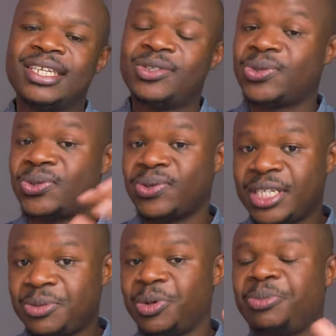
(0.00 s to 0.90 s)
It was
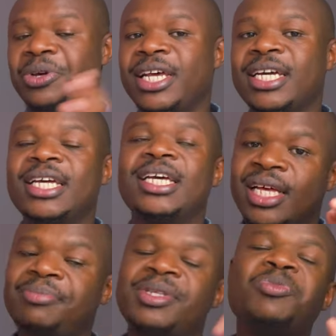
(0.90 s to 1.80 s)
quite popular.
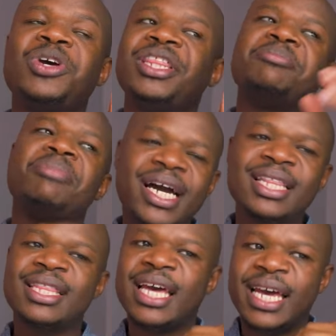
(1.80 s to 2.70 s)
Um, somewhere in the back
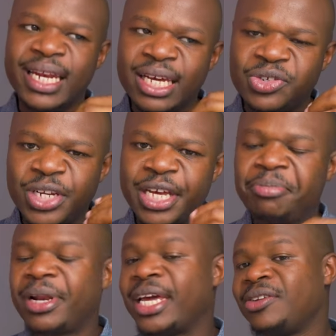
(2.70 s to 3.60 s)
there, I had actually
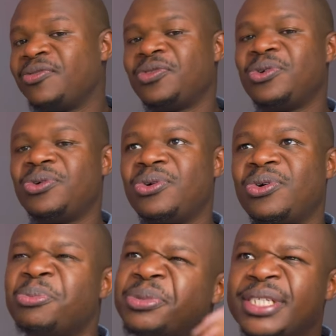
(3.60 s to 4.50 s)
applied for
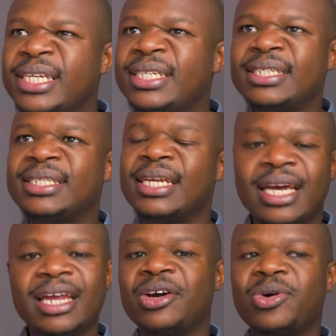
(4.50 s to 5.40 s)
obstetrics and
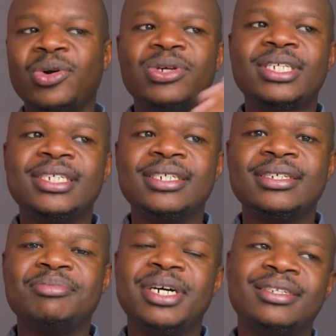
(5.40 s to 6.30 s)
gynecology,
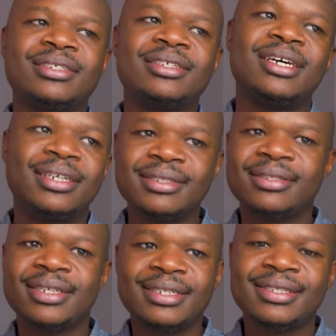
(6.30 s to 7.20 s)
but uh,
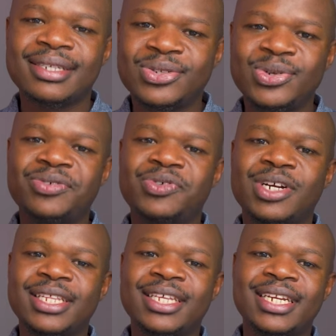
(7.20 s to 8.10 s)
that is a story for
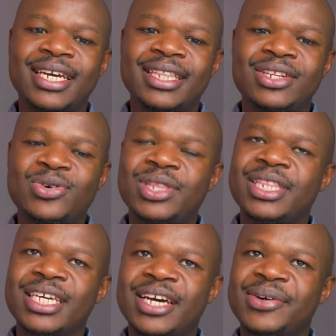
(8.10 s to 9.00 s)
another day. I don't
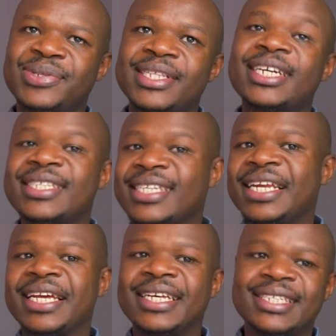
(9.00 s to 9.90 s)
think I was that
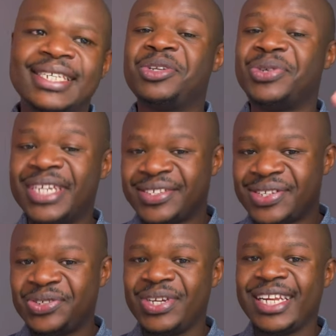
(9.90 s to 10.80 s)
serious. But when I was
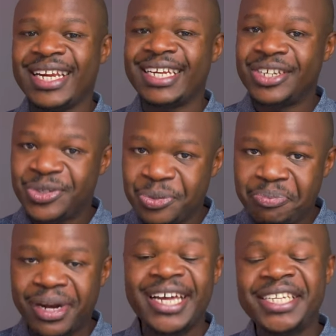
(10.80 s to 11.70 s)
actually ready to
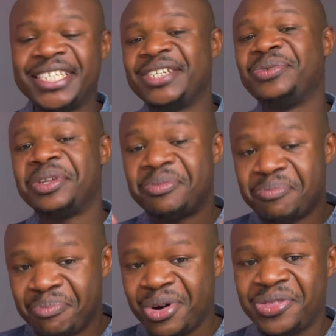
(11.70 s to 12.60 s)
plunge in with
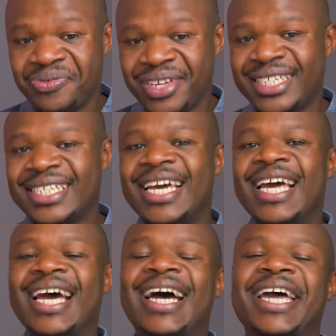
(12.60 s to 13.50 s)
both feet,
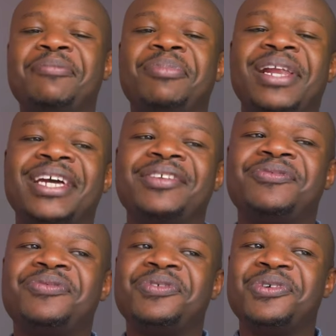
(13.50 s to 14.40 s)
I applied
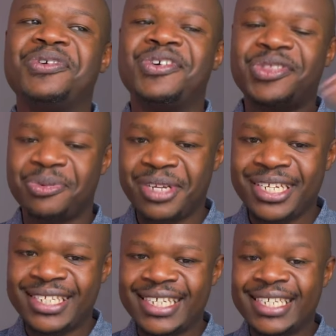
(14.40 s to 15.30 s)
for
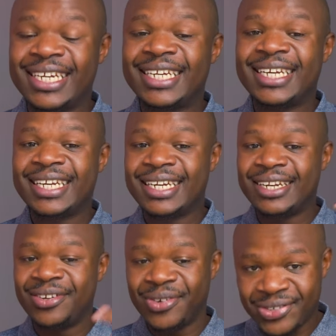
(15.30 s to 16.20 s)
orthopedic surgery
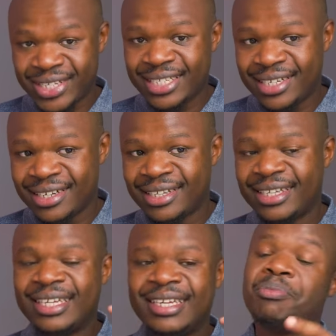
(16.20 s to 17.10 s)
and neurosurgery,
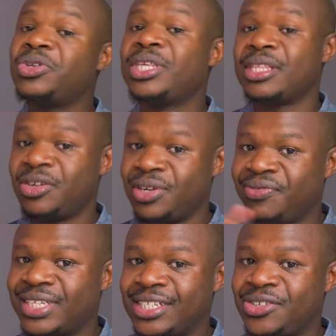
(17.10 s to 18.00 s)
both in the
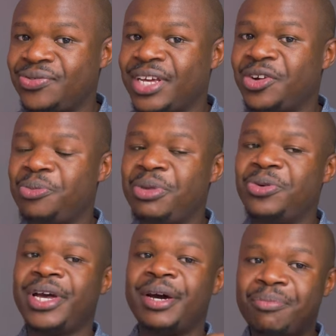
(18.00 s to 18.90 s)
University of Nairobi,
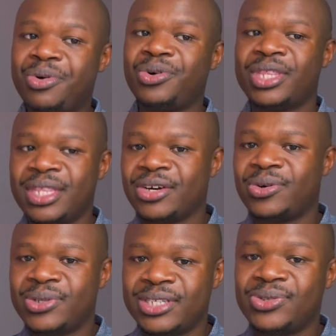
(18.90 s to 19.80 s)
where both the
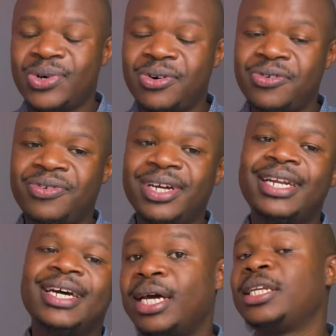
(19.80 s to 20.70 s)
courses were
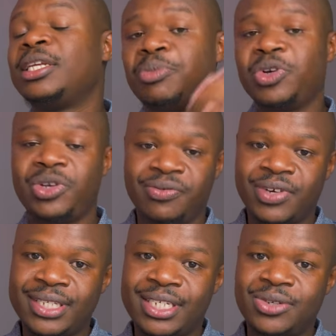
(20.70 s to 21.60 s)
offered, and in Moi
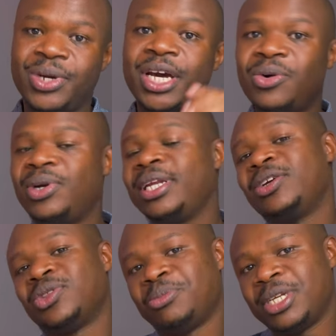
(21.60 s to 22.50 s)
University, where only
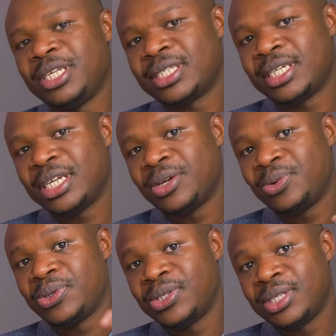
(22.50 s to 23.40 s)
orthopedic surgery
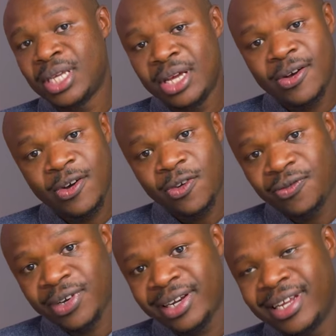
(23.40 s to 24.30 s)
was
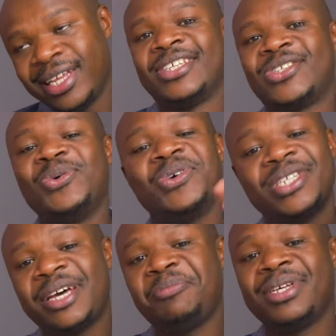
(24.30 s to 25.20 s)
offered. So
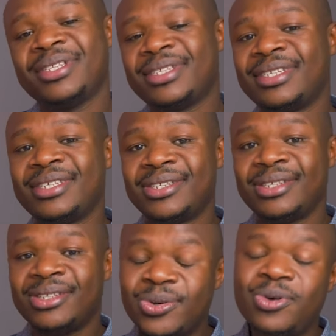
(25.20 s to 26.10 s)
what happens
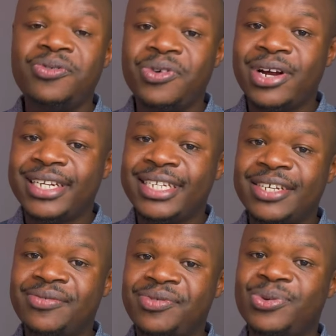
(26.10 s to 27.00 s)
is you go for an
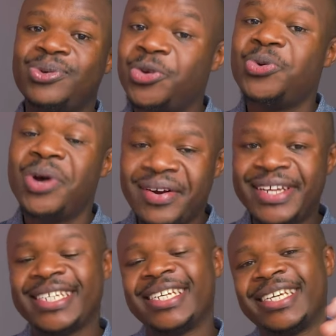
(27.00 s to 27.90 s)
interview, you do a
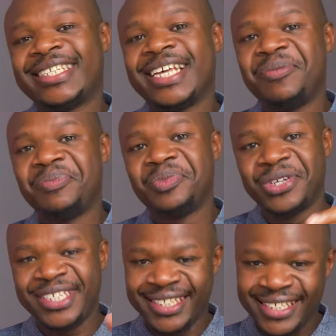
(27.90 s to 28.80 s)
written exam,
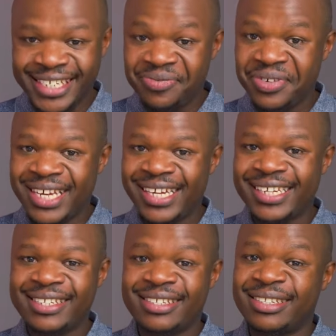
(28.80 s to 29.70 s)
which is
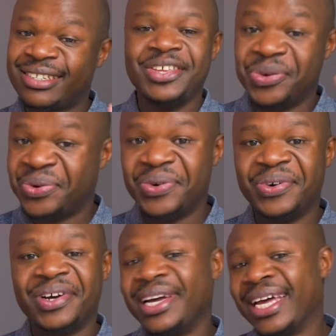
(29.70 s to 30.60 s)
difficult.
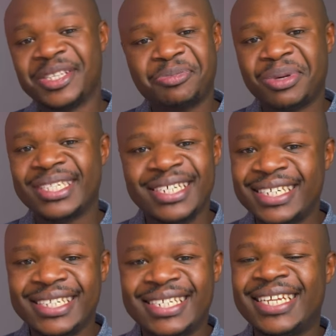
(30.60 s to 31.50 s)
You
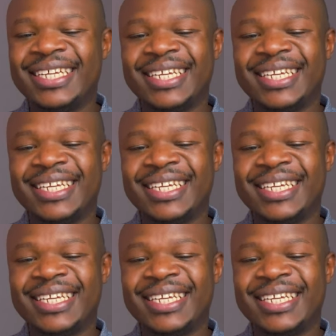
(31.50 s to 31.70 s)
expected it.